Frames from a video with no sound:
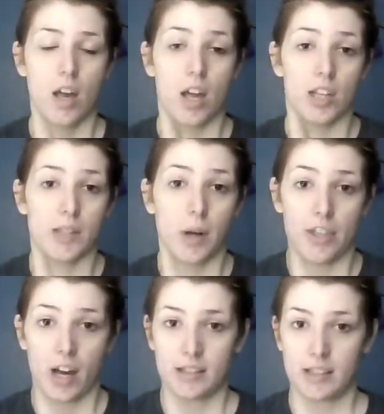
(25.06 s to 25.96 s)
So I
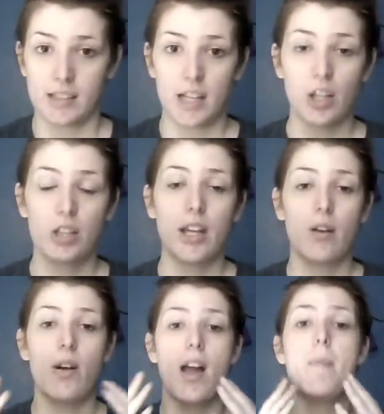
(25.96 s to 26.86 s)
thought since I look like
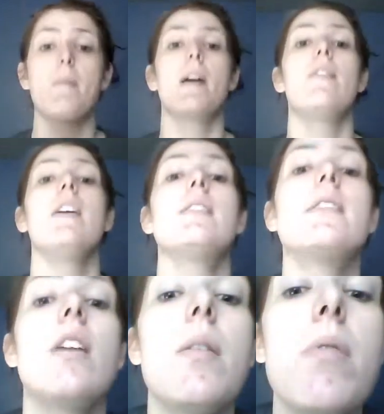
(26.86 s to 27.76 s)
crap and my face is
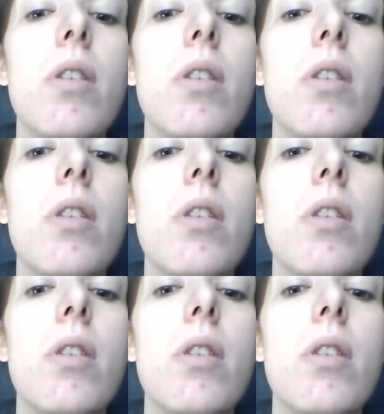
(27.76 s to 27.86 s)
all broke